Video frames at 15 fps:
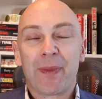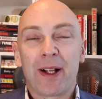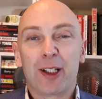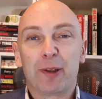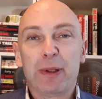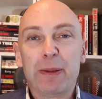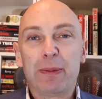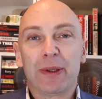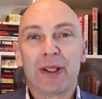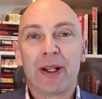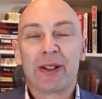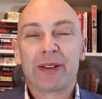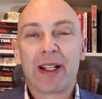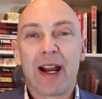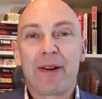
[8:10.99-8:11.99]
all the people
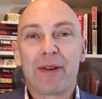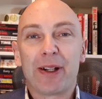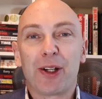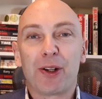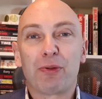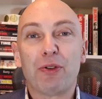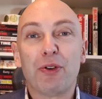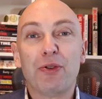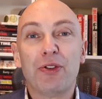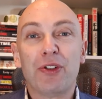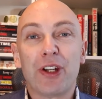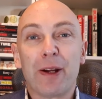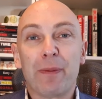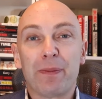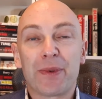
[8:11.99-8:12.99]
locked down in cruise
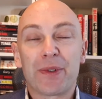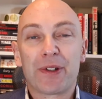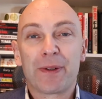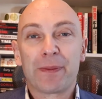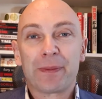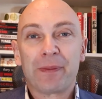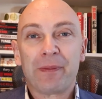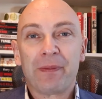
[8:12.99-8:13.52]
ships.